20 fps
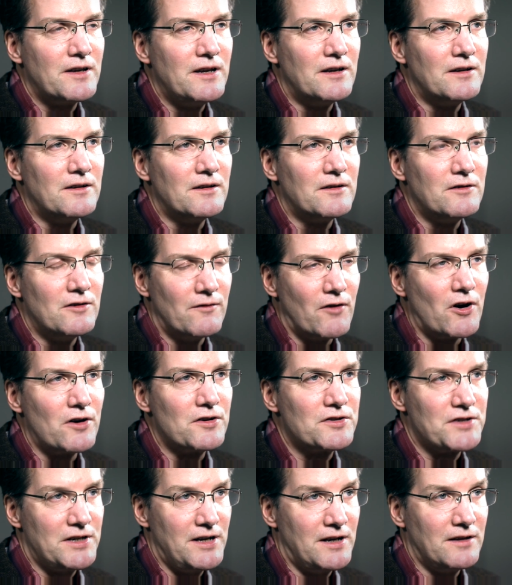And
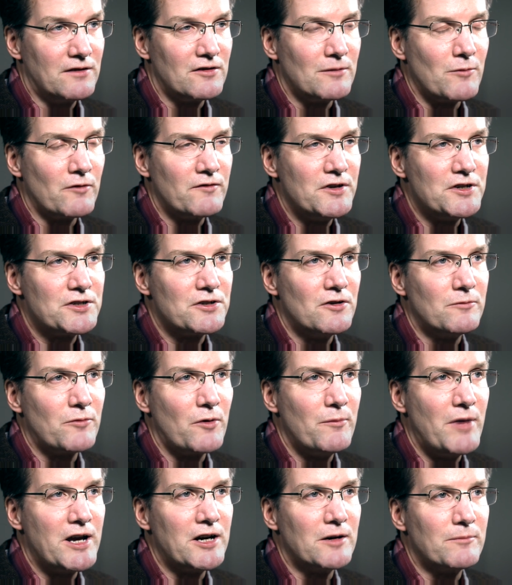Novartis and Thermo Fisher and
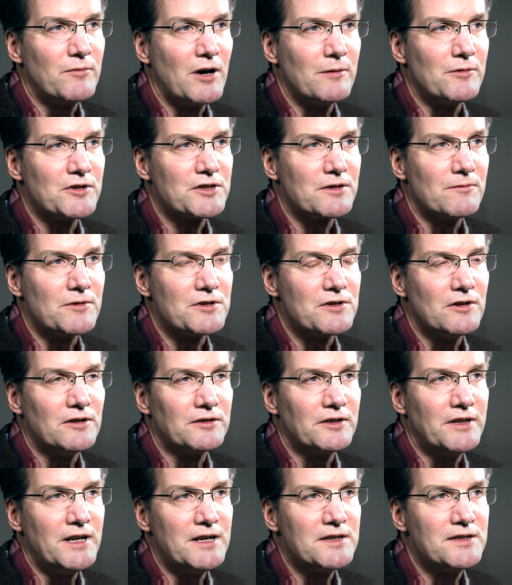Promega published a
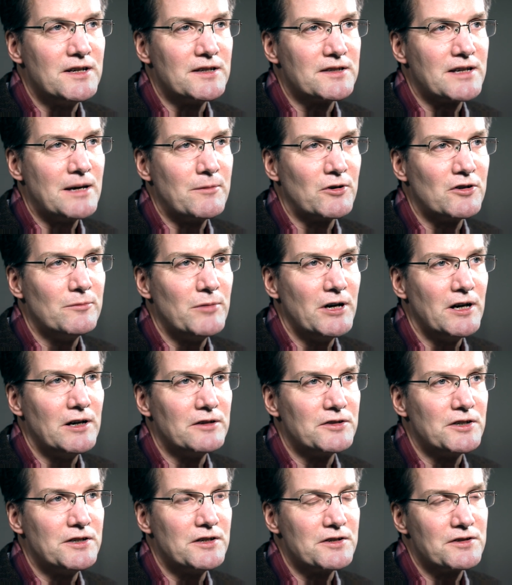result in ACS Chemical
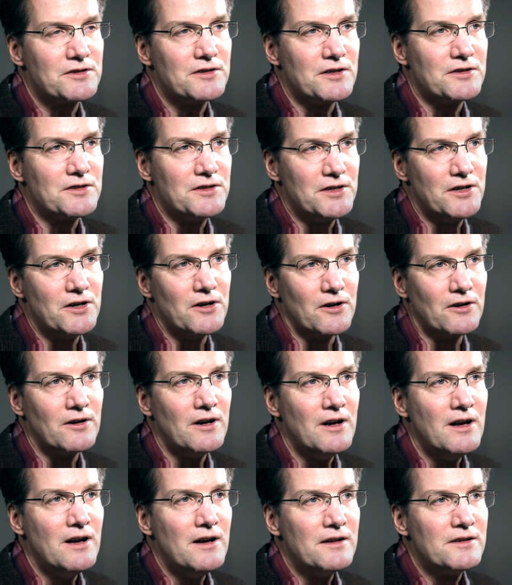Biology just this year,
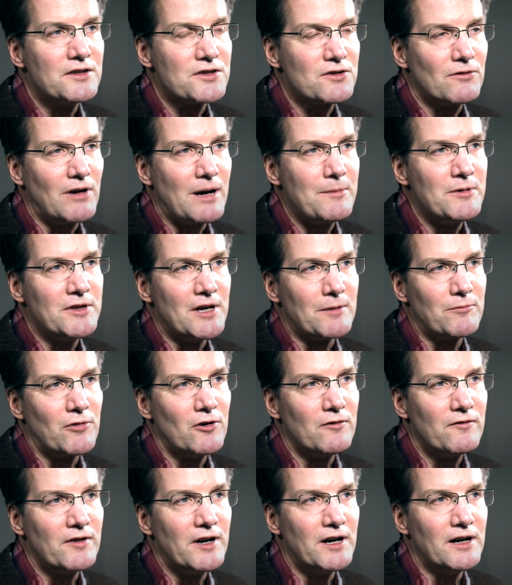describing that
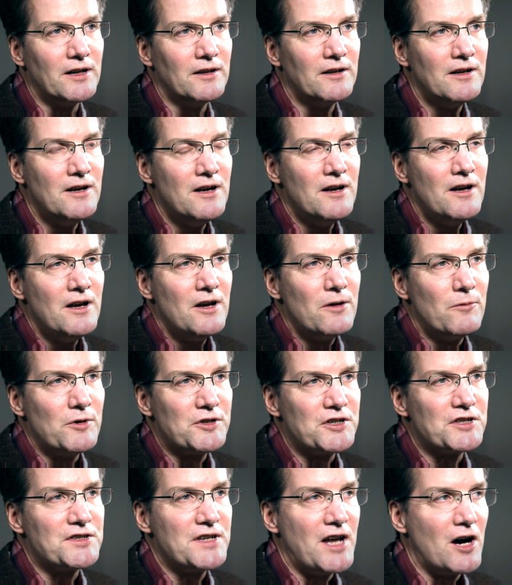profile,
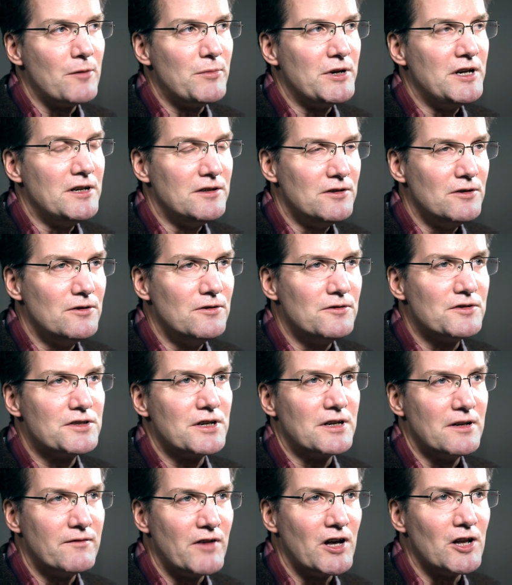which is now being used
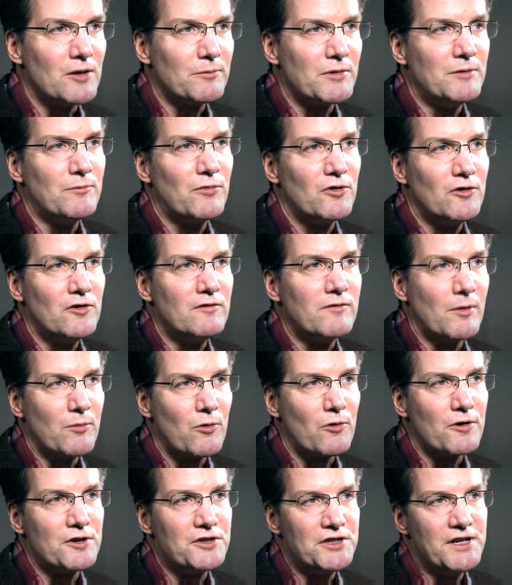to develop improved
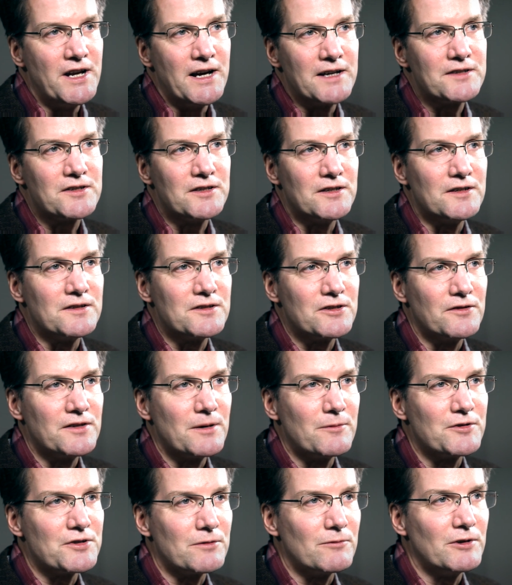reportogene assays. So
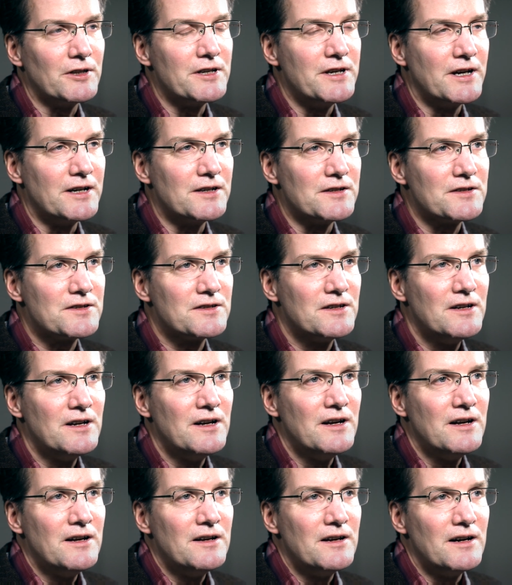that was a really nice
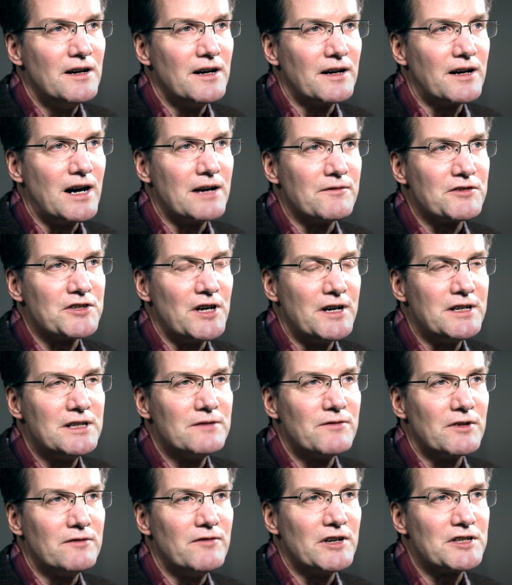kind of
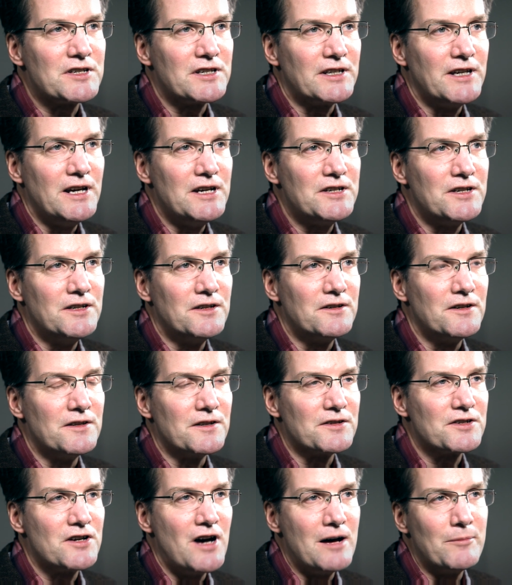scientific investigation into
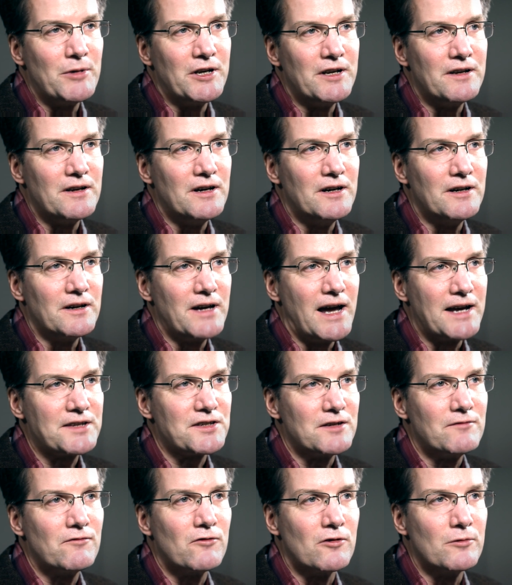this common
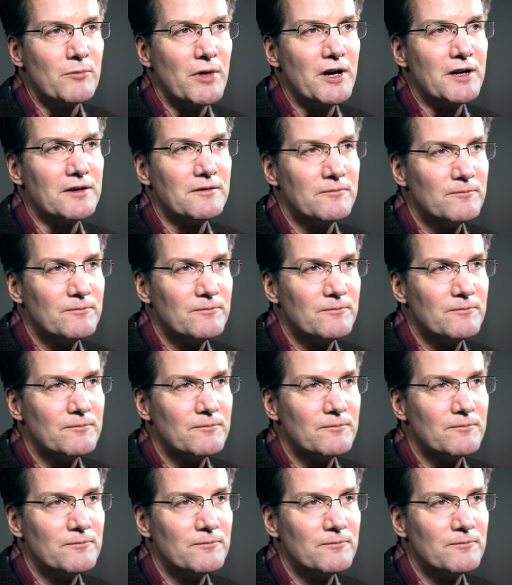assay format.